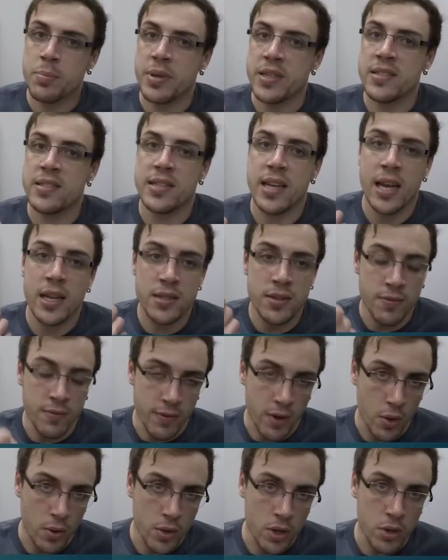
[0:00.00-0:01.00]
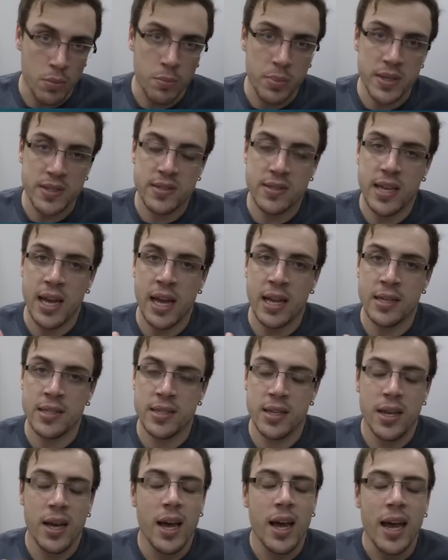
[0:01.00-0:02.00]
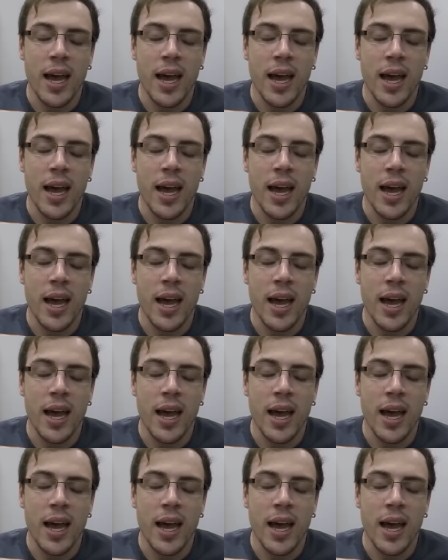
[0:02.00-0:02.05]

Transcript: percent, volume percent.